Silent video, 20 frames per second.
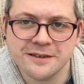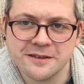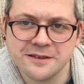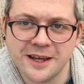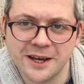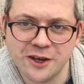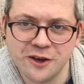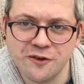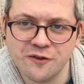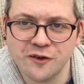
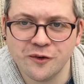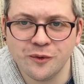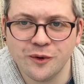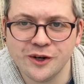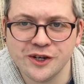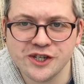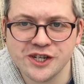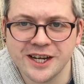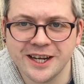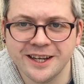Thank you for
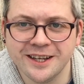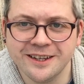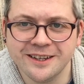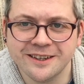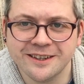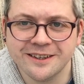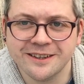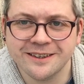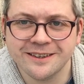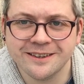watching,
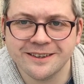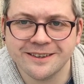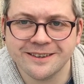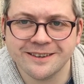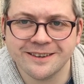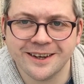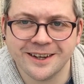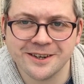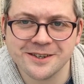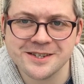
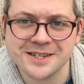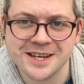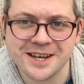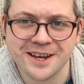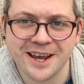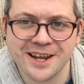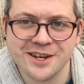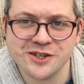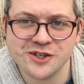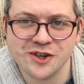and I'll see
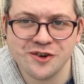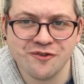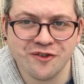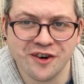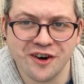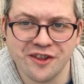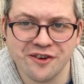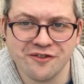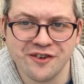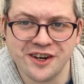you again soon
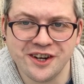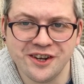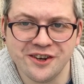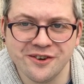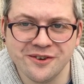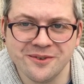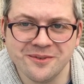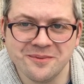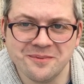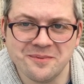for another
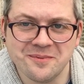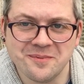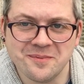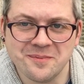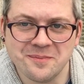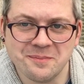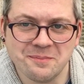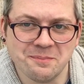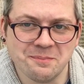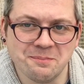video.
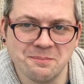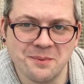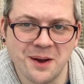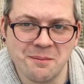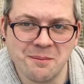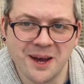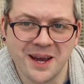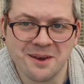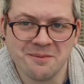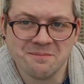
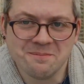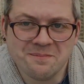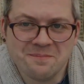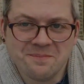Bye bye.